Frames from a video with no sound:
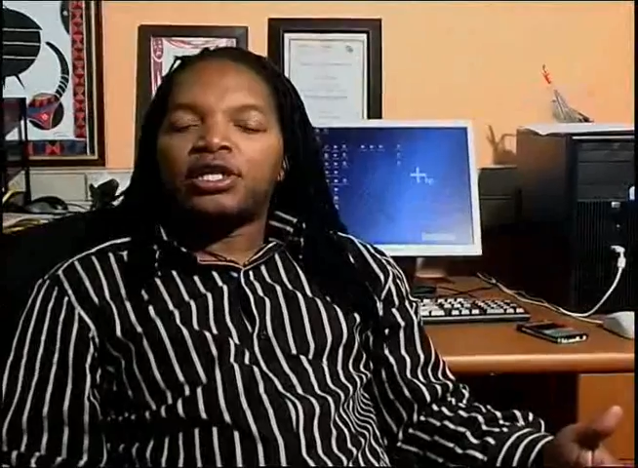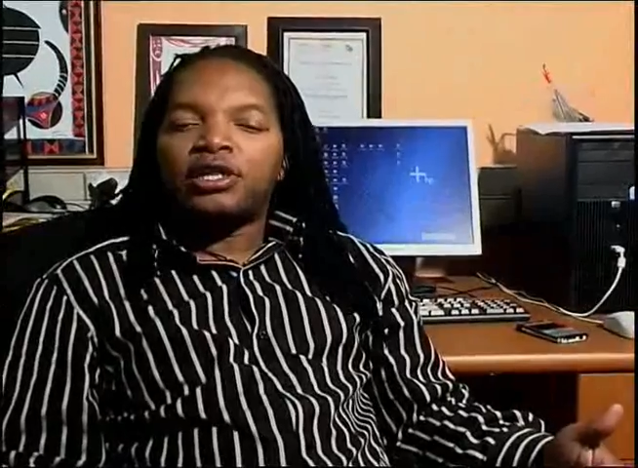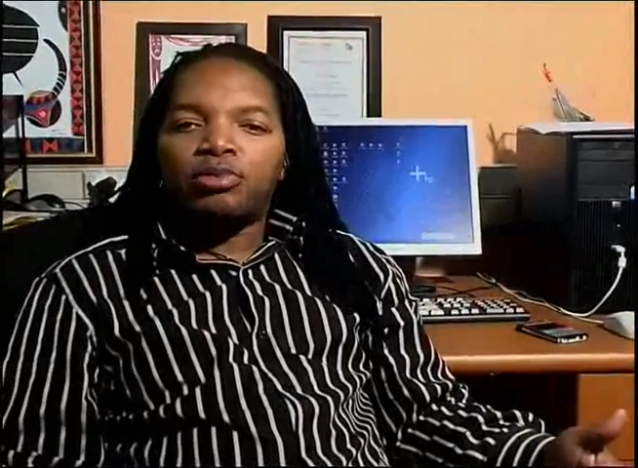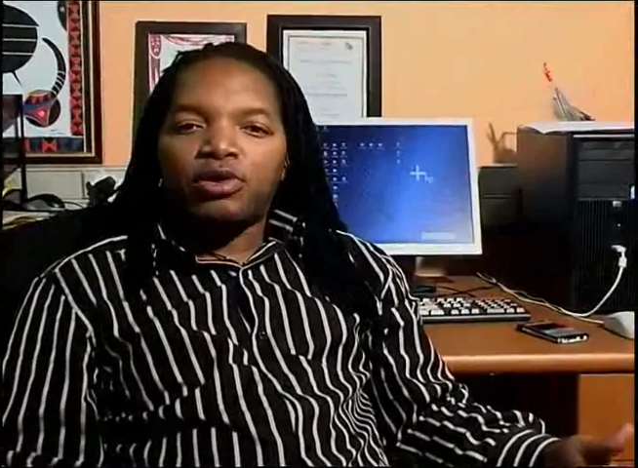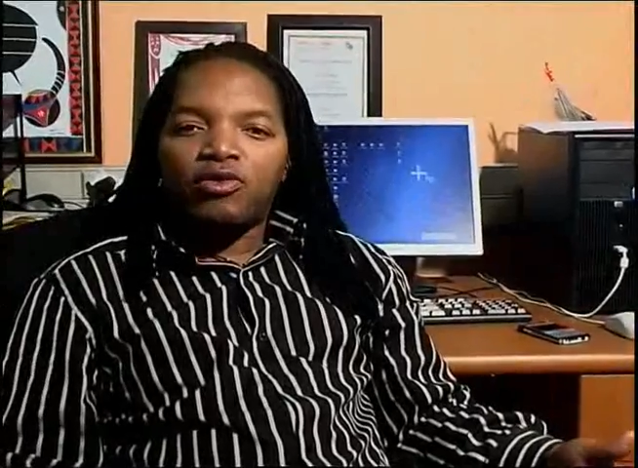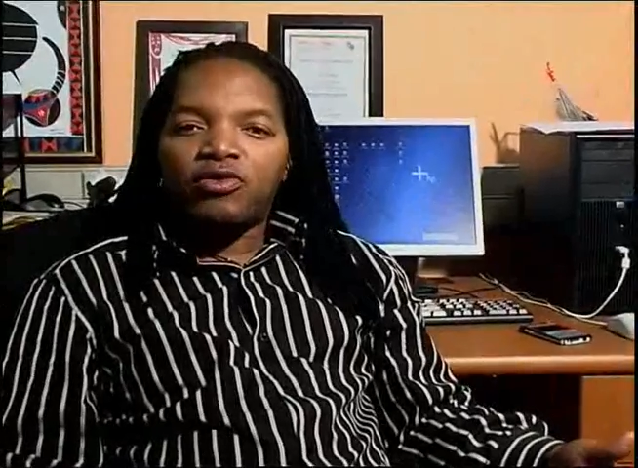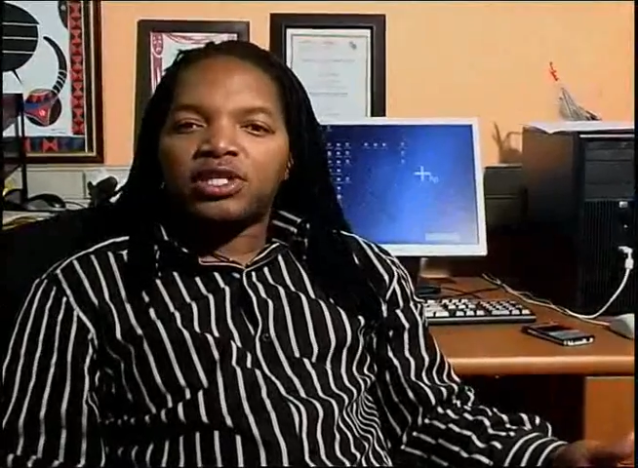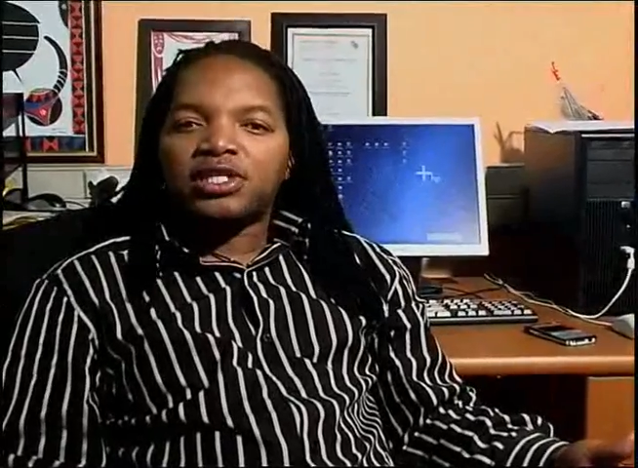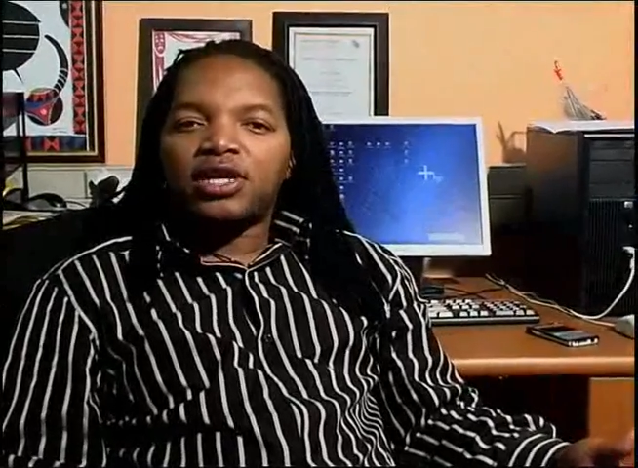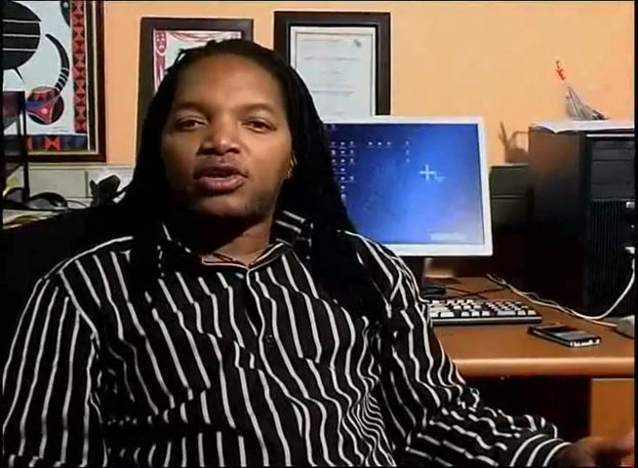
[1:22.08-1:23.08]
the
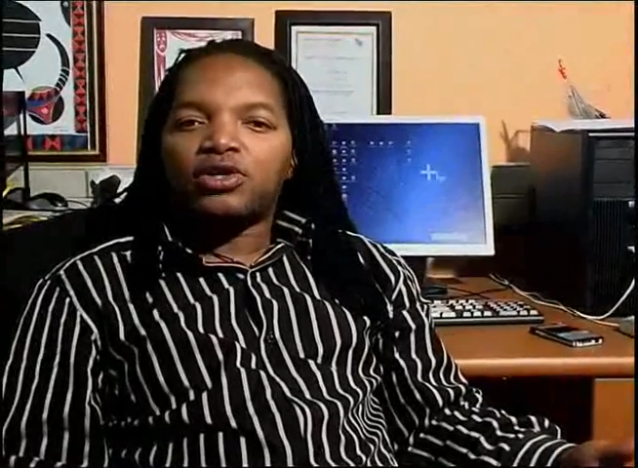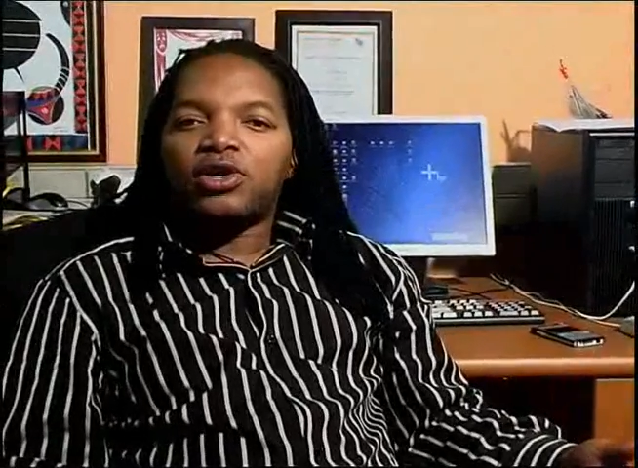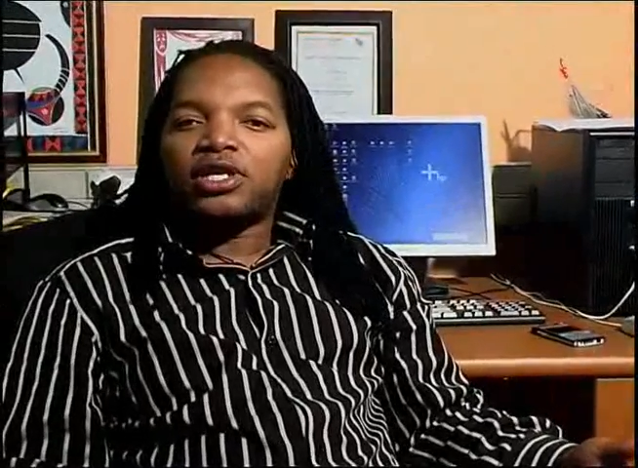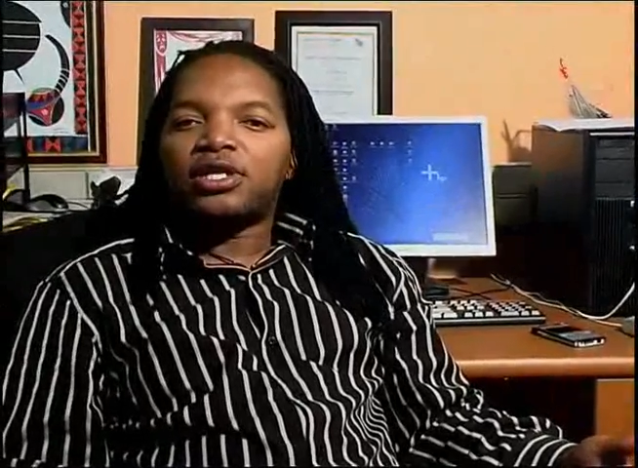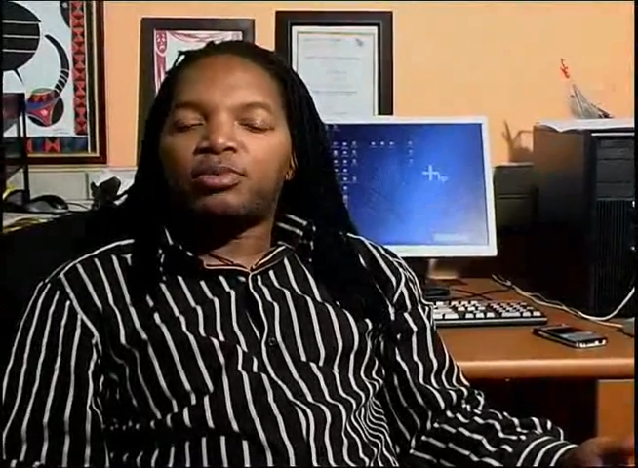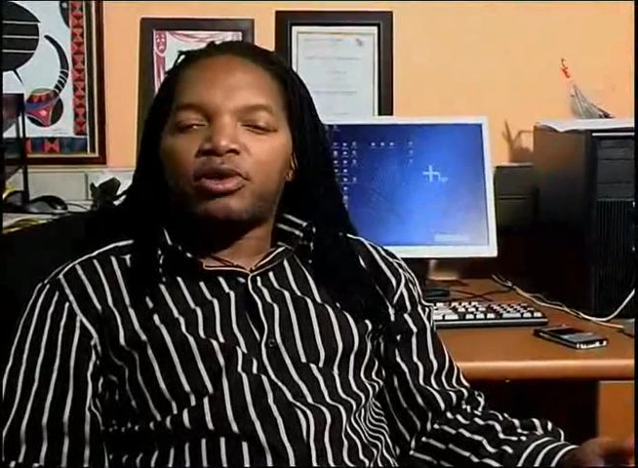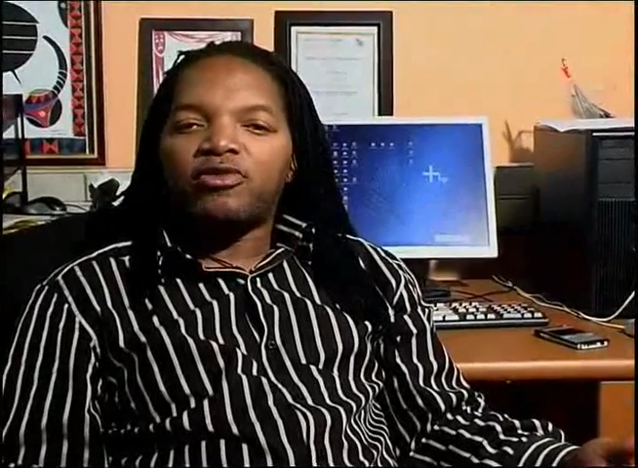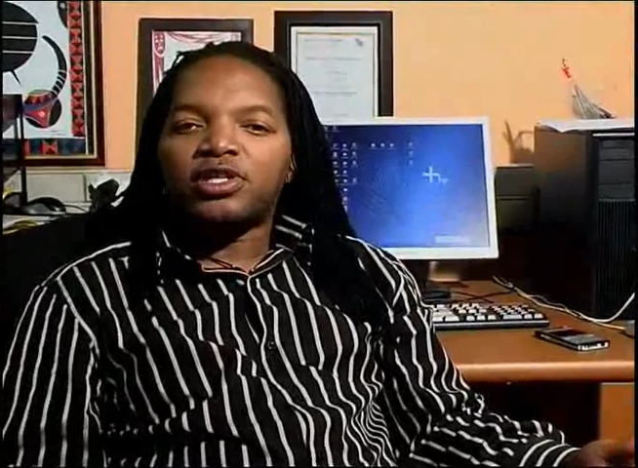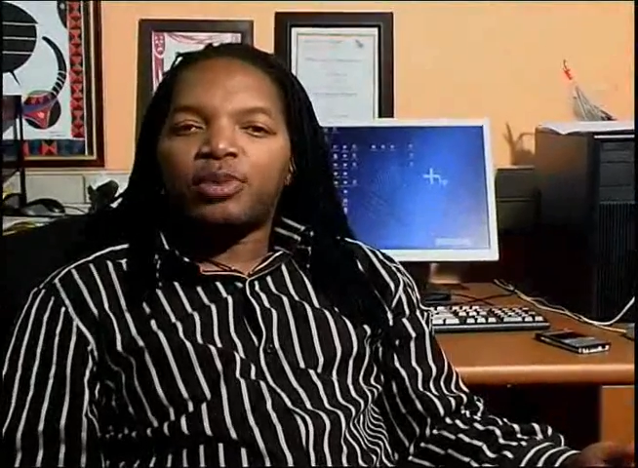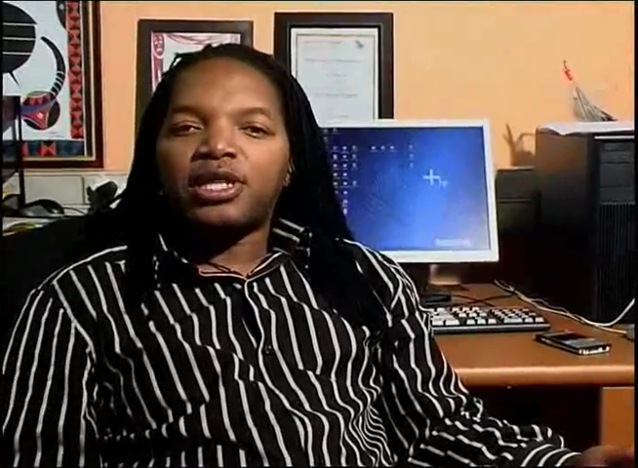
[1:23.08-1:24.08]
province and not only the
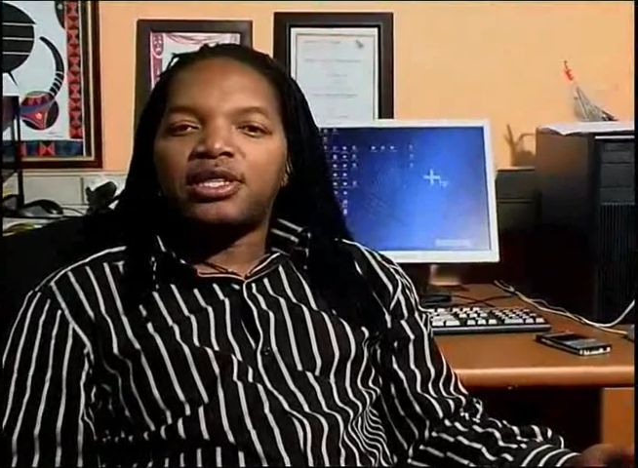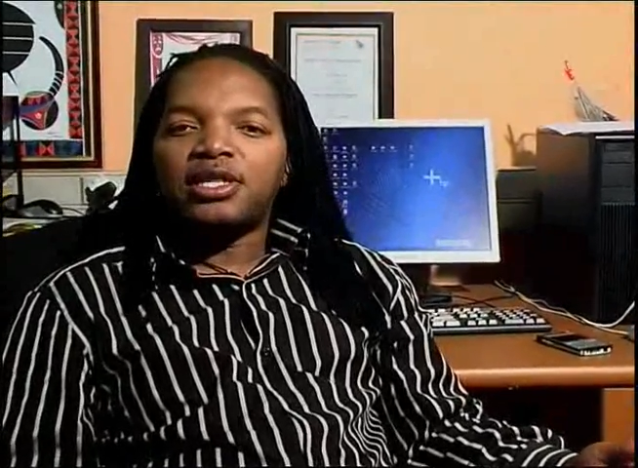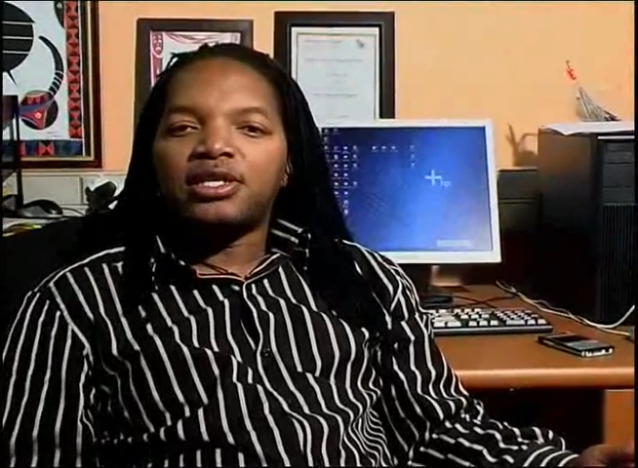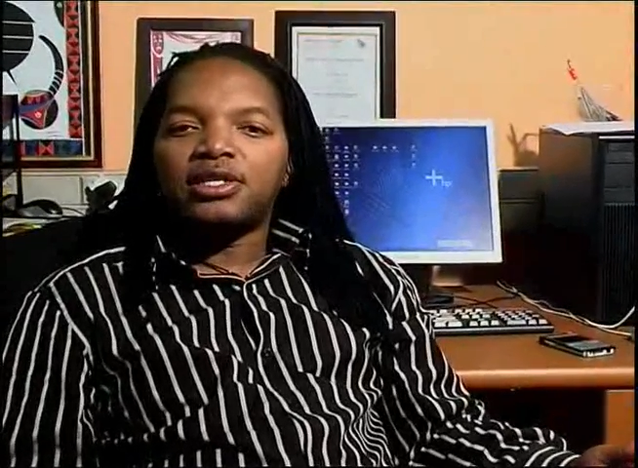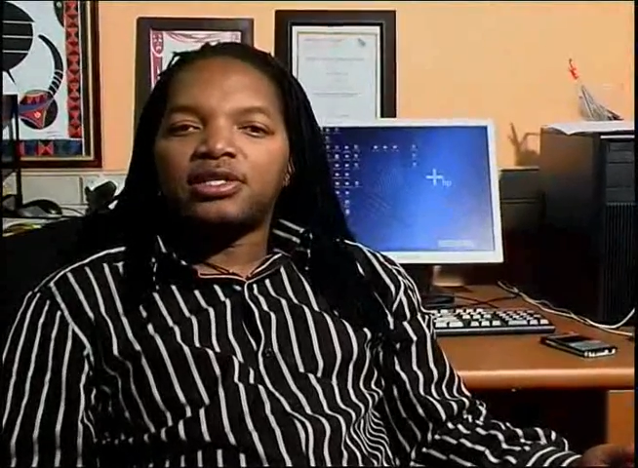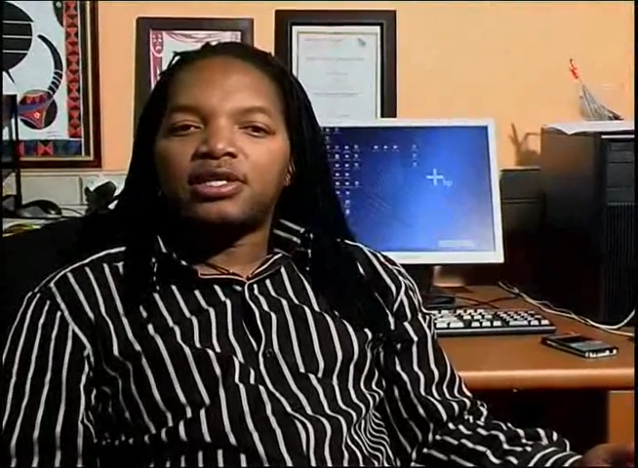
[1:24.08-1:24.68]
province but the,